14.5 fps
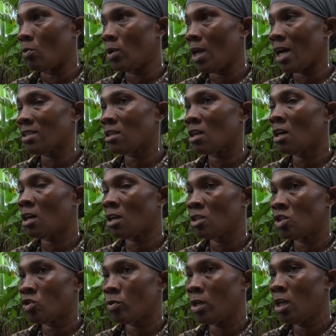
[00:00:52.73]
We as a
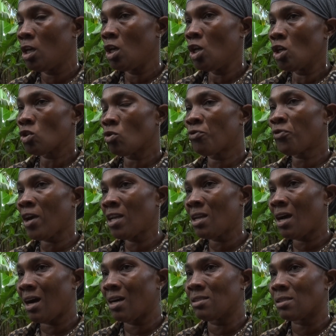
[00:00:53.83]
country should find
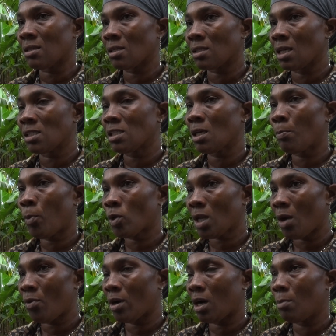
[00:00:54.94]
the answers and support
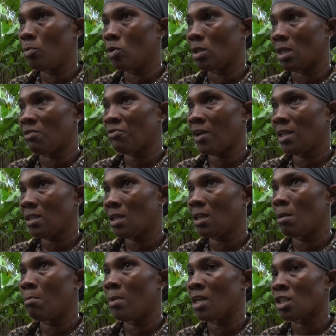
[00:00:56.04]
our community in finding
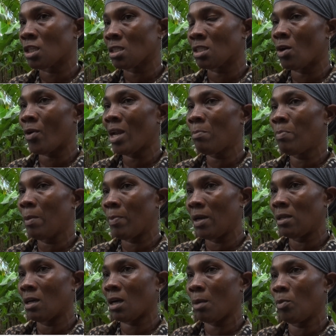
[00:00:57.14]
the measures, the right people
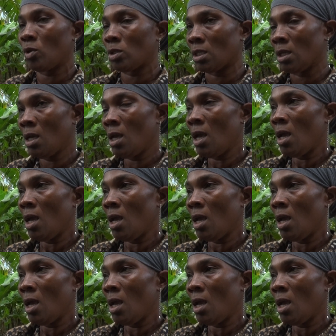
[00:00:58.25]
in the community.